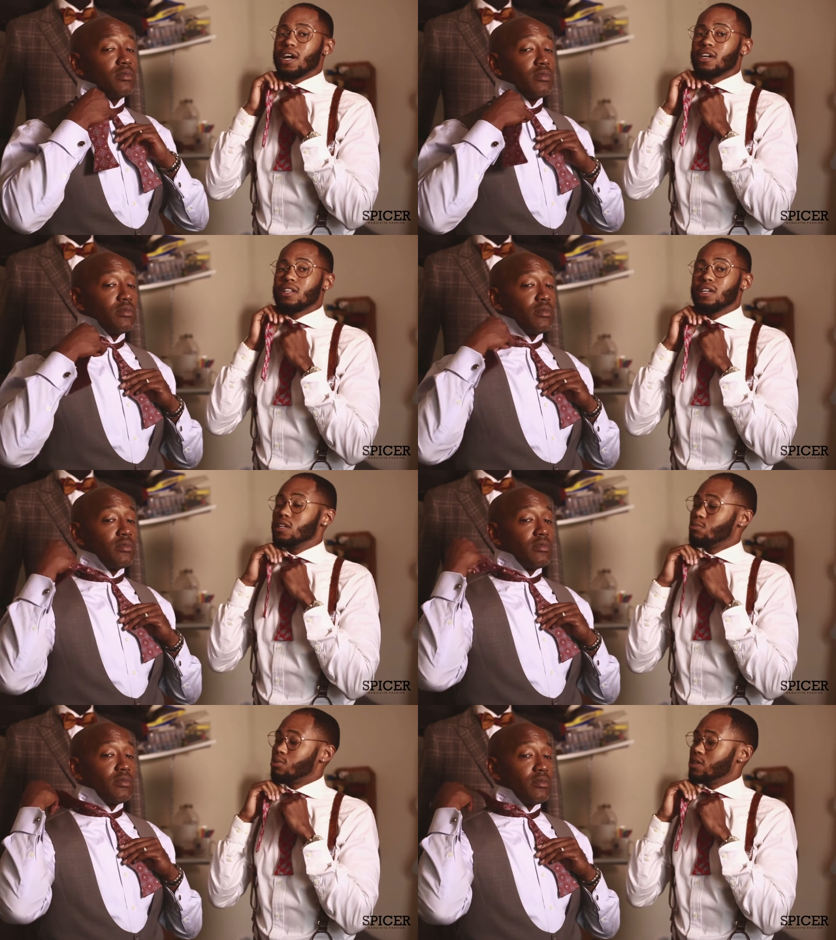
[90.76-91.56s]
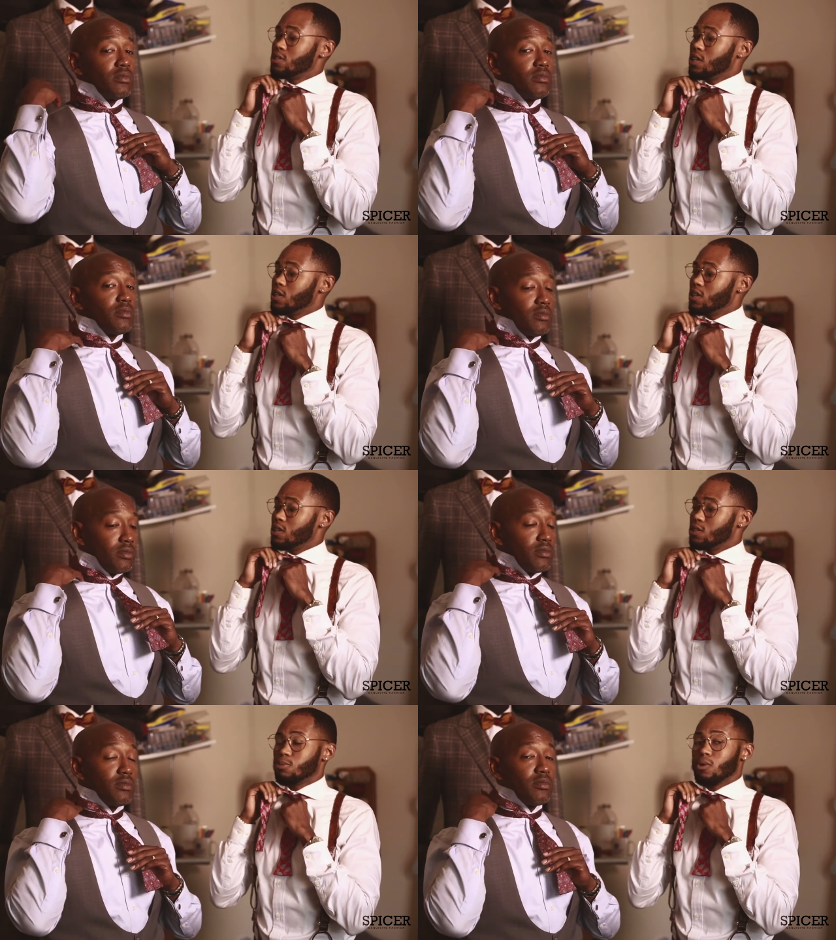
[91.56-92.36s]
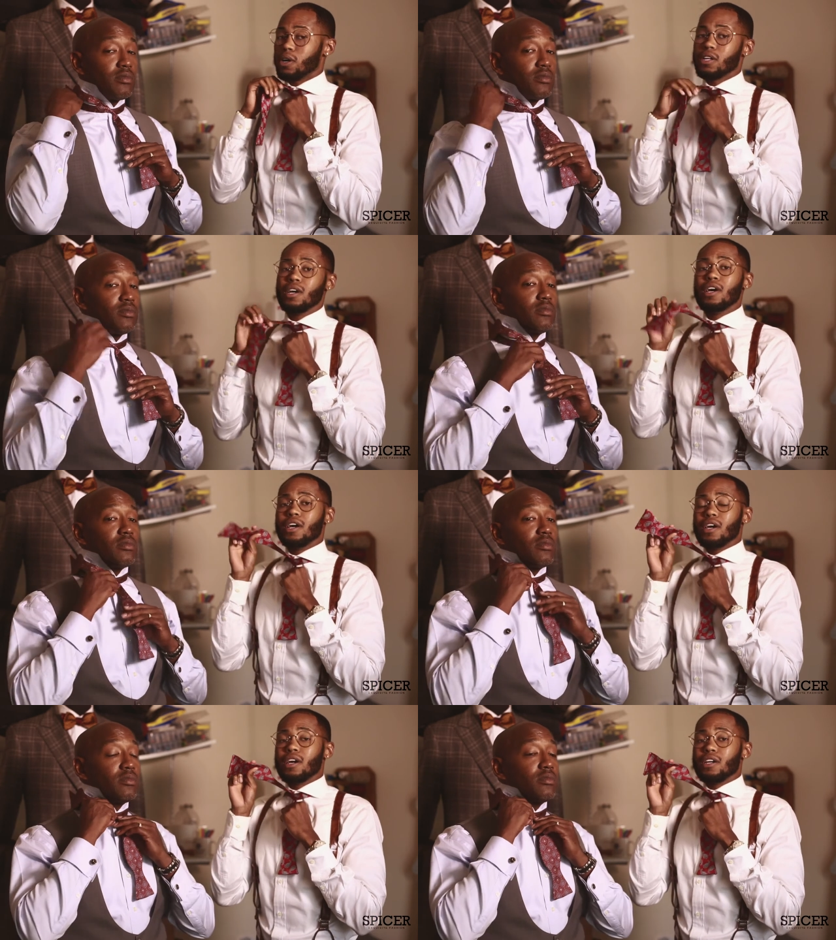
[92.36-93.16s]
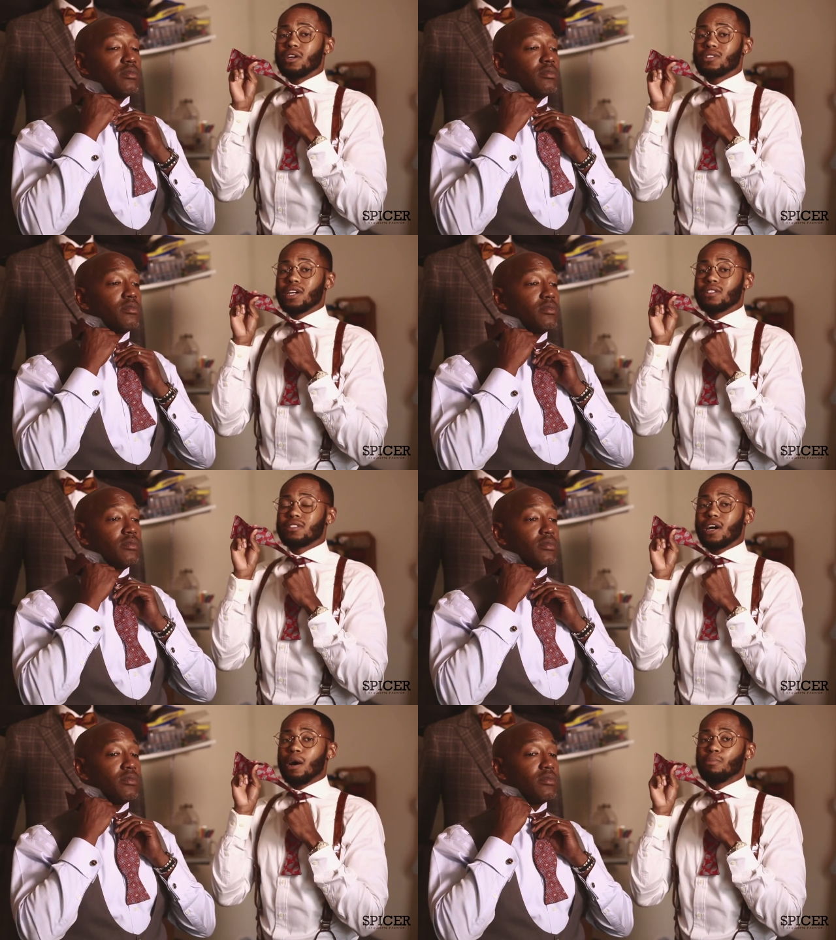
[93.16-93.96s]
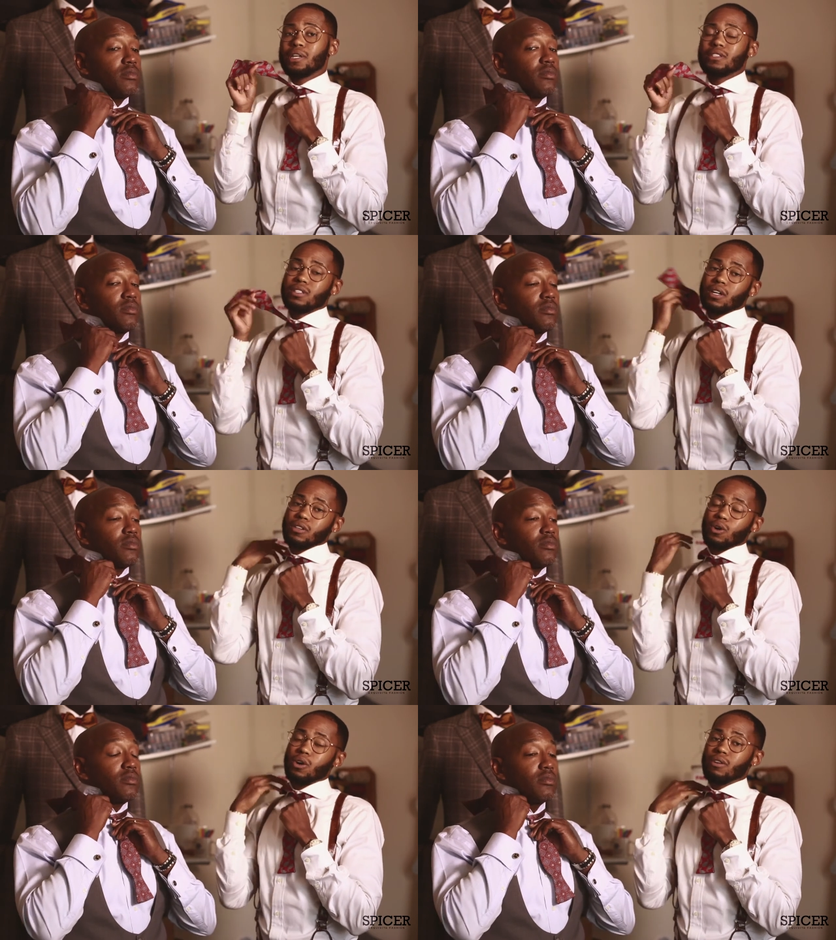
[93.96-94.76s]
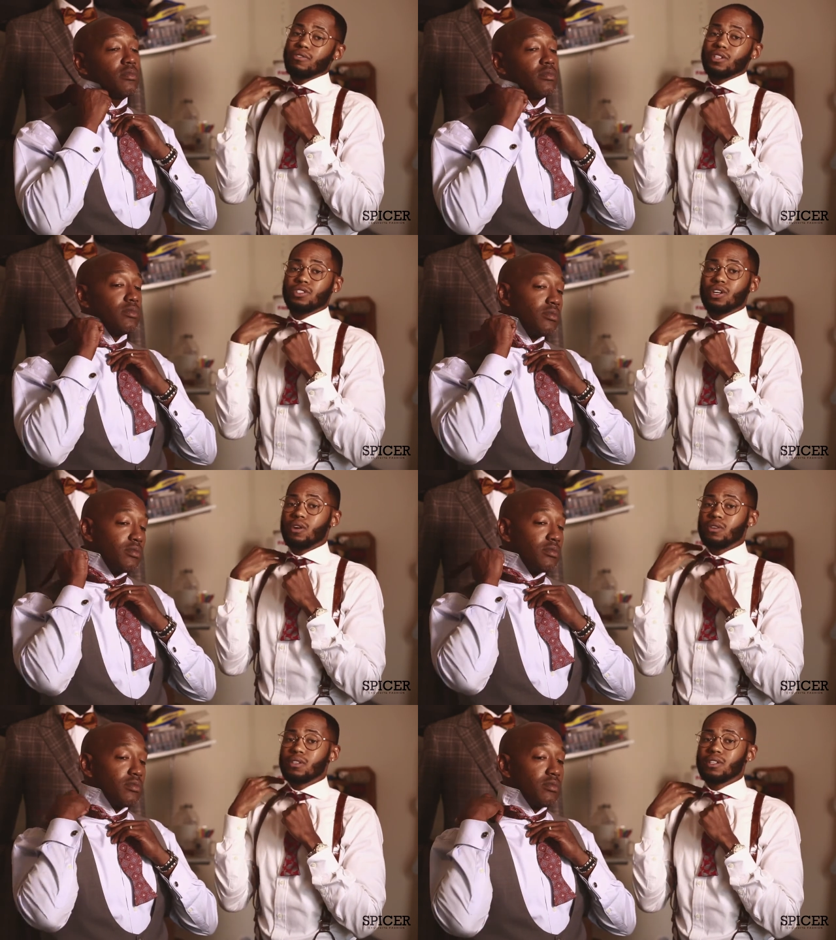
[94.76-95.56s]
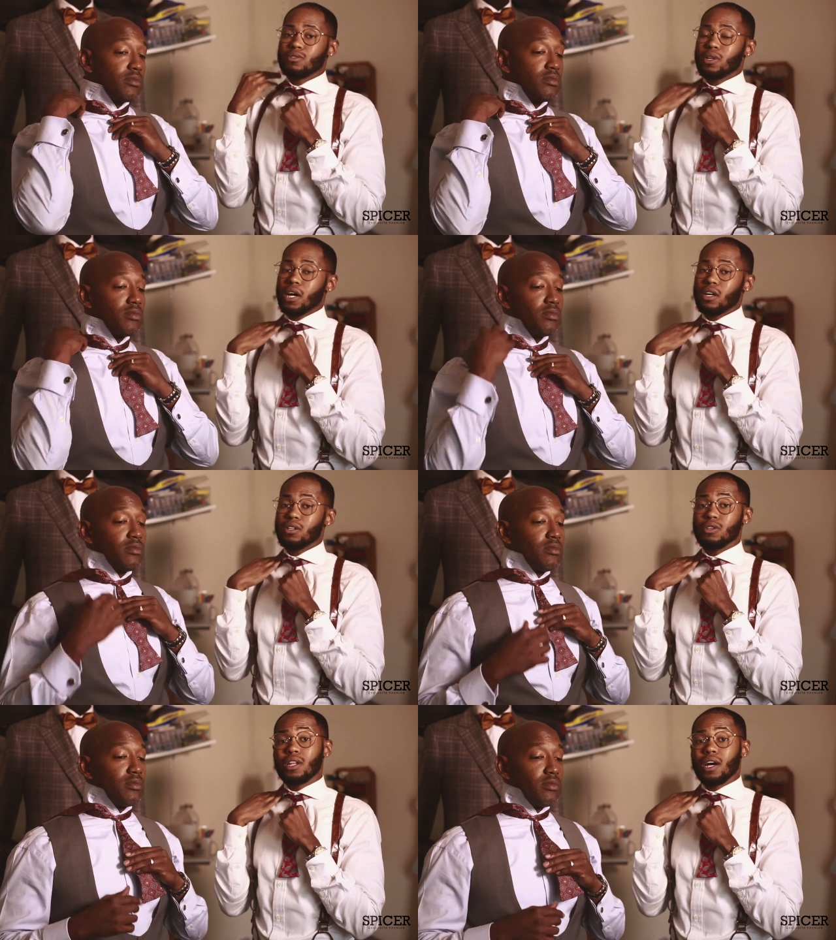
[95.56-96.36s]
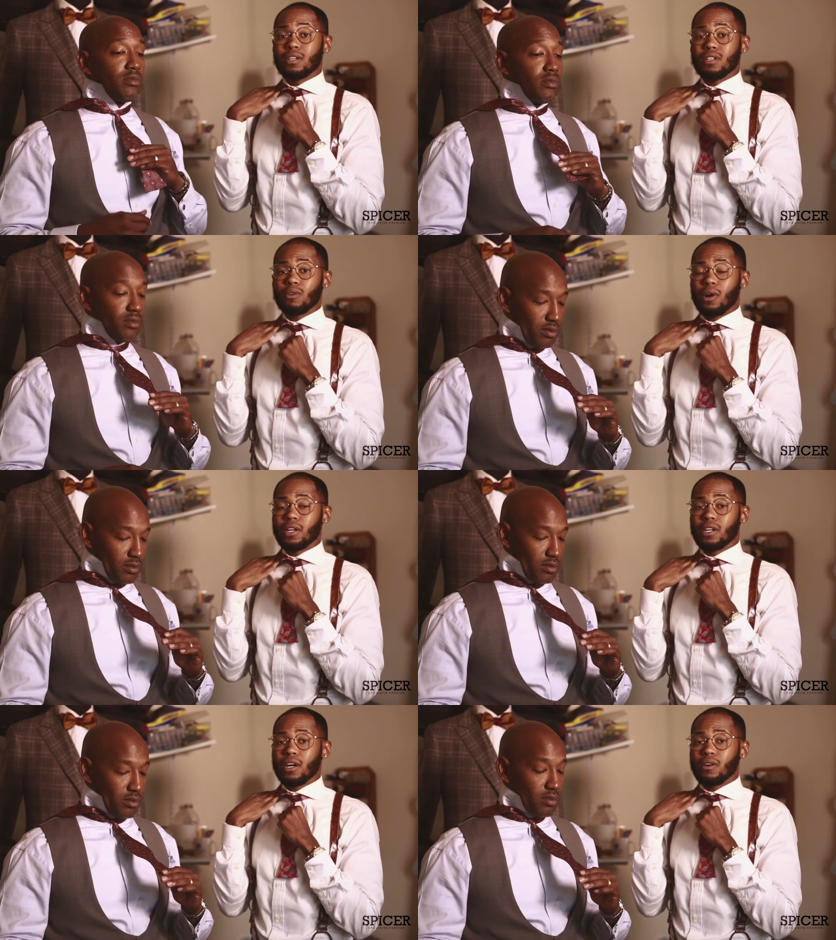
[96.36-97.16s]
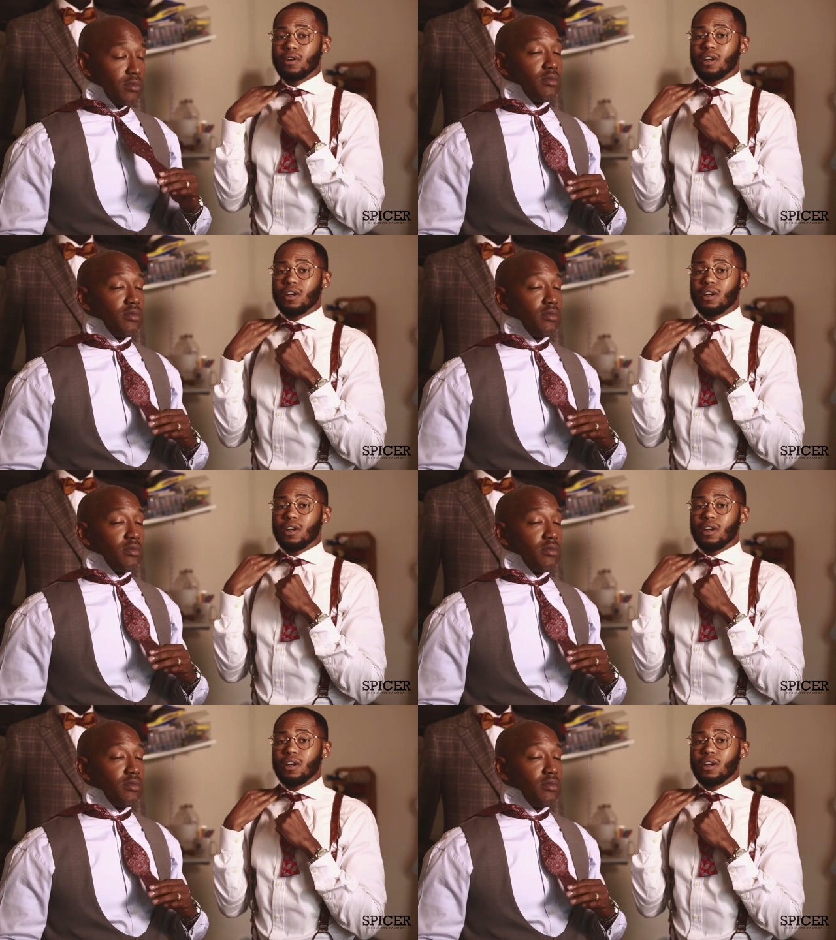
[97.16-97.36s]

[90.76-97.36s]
Speaker 1: kind of clean and pristine at this point. And you're going to take this top piece and you're going to throw it over your shoulder because we're not going to utilize that right now.